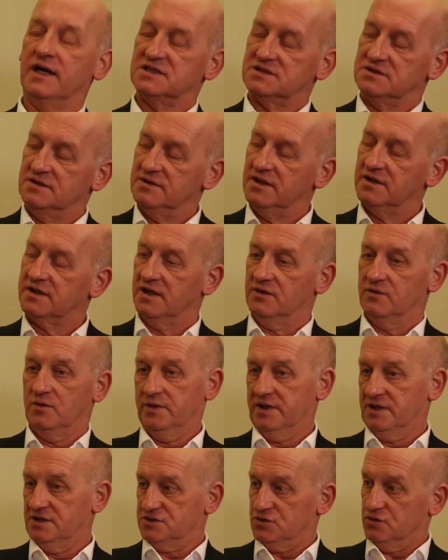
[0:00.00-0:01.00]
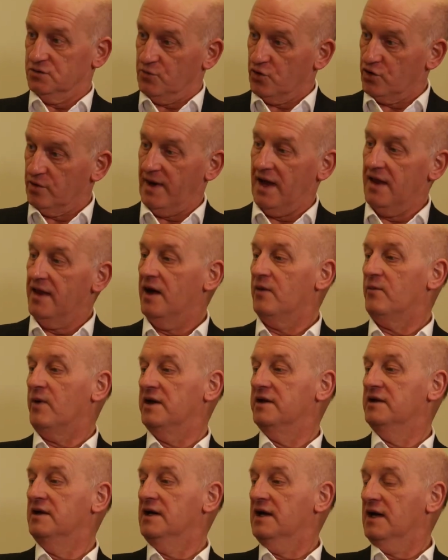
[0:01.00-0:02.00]
Excellent. Okay, well, we can talk more about that
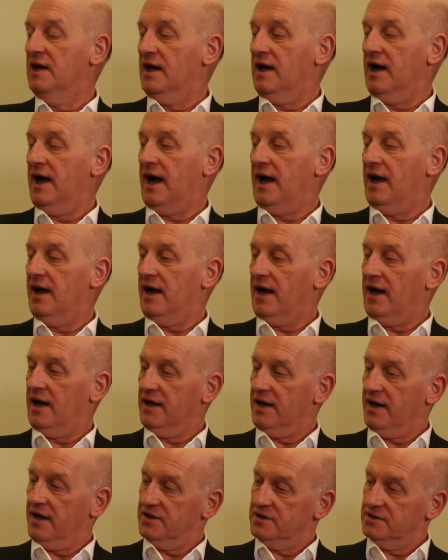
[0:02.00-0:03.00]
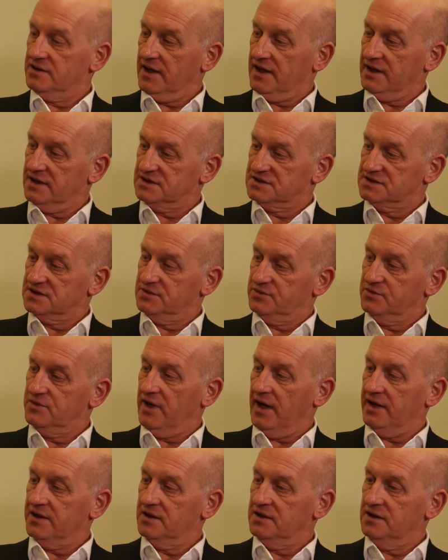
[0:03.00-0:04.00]
one at
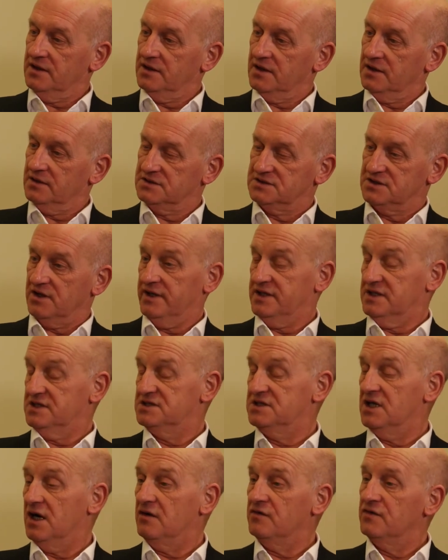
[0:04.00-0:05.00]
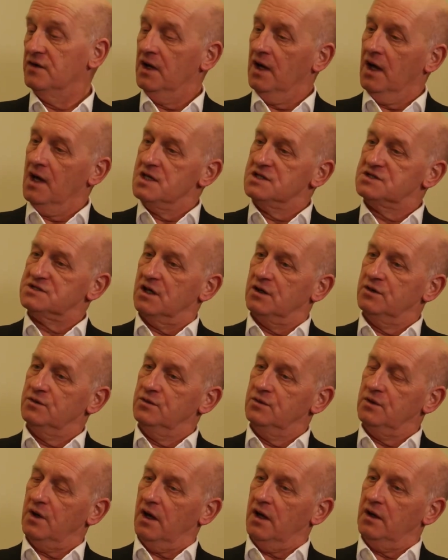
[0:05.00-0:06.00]
the site itself. Yeah.
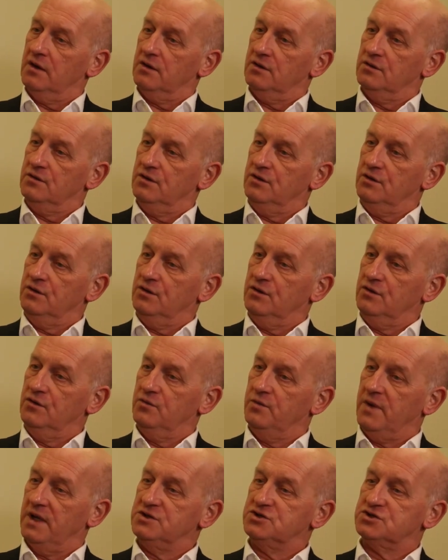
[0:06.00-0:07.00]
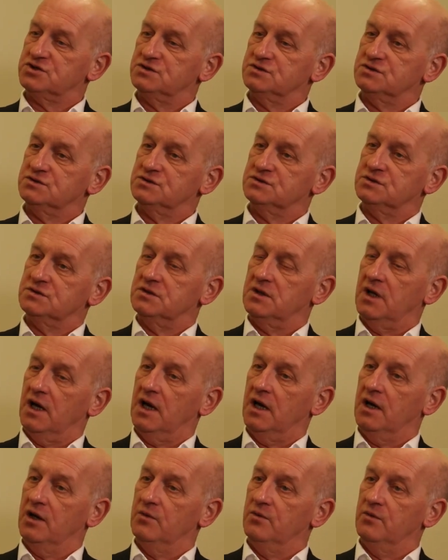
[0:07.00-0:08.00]
So you mentioned
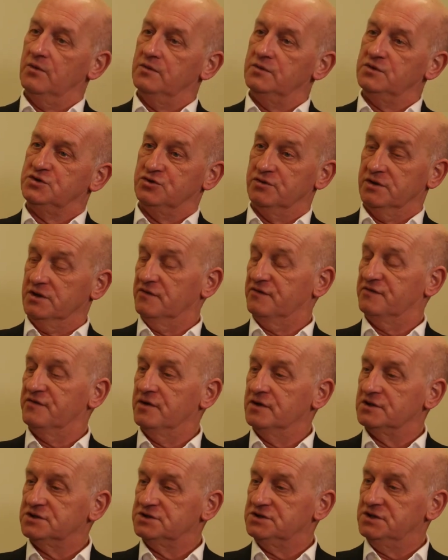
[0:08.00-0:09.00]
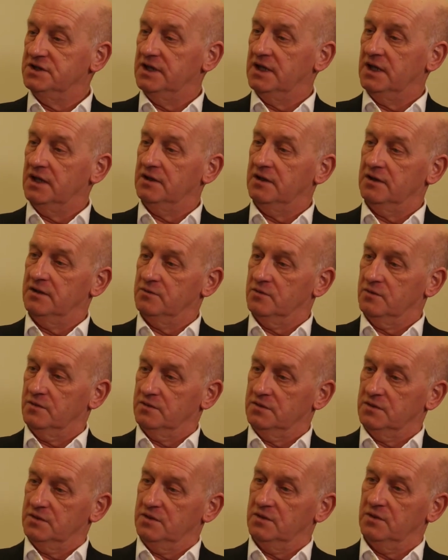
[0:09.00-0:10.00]
during the first year,
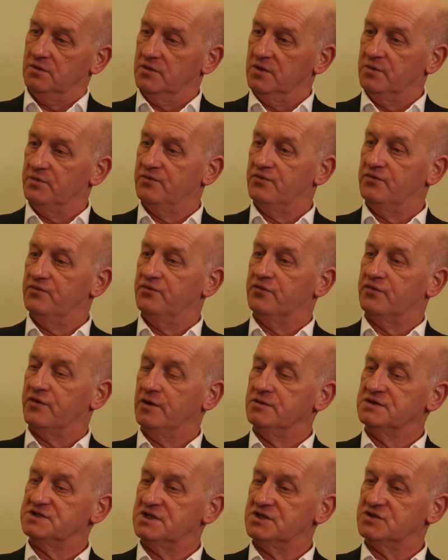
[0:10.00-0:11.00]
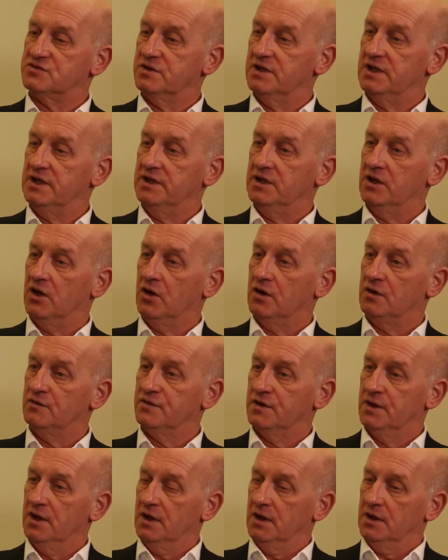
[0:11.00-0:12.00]
the process really of